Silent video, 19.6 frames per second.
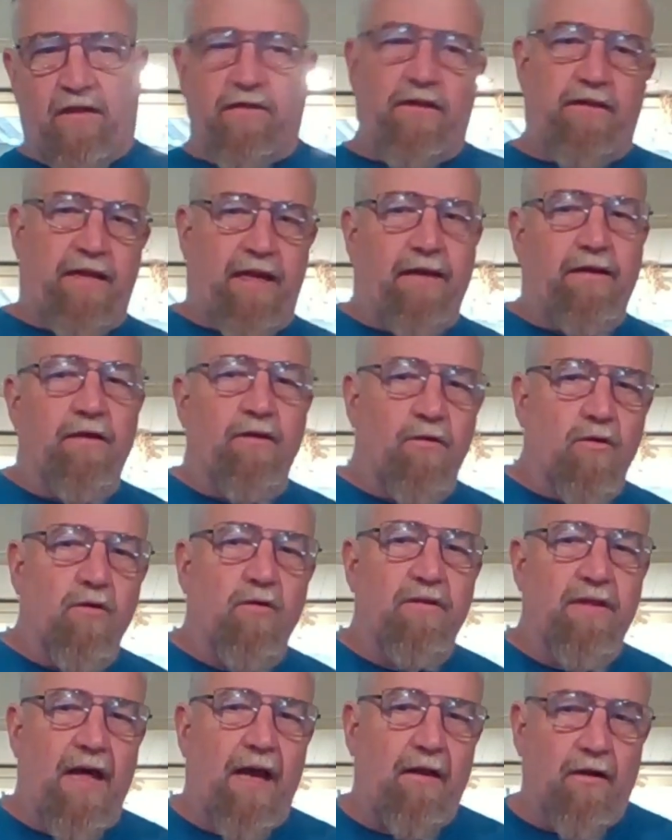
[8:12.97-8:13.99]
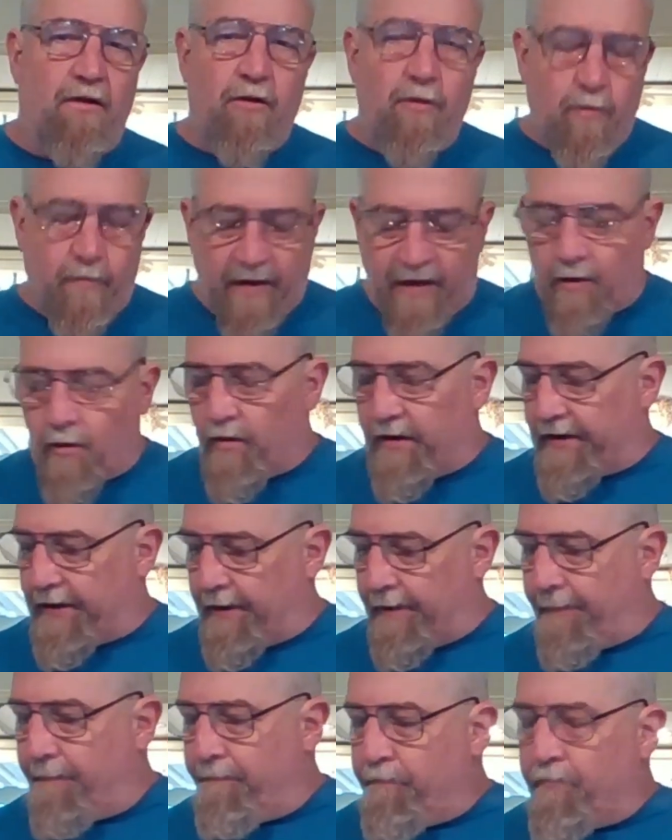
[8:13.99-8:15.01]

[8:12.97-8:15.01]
that they can cook that little bit quicker.